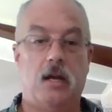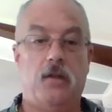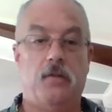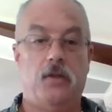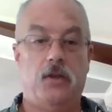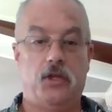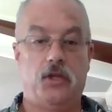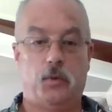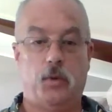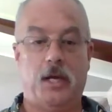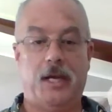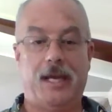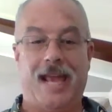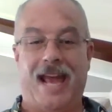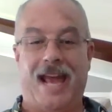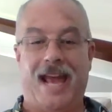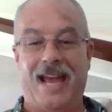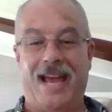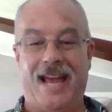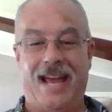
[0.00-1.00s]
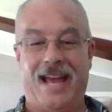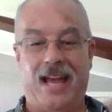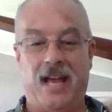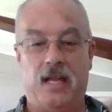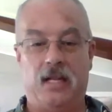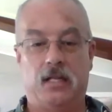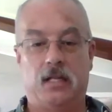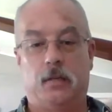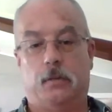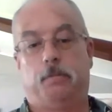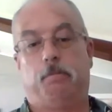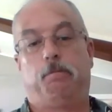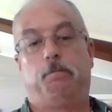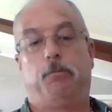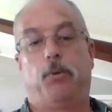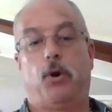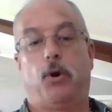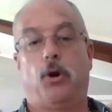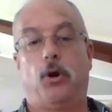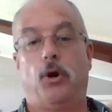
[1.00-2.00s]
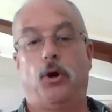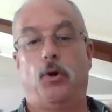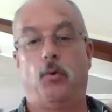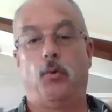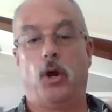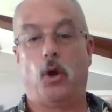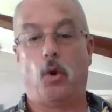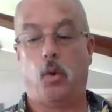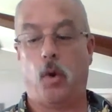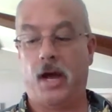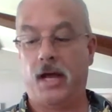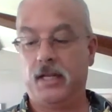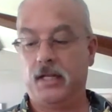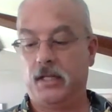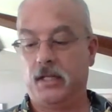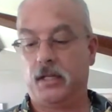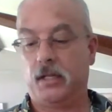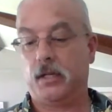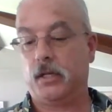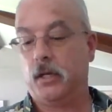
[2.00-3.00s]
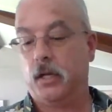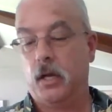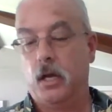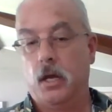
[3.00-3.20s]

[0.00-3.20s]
This week, as per request,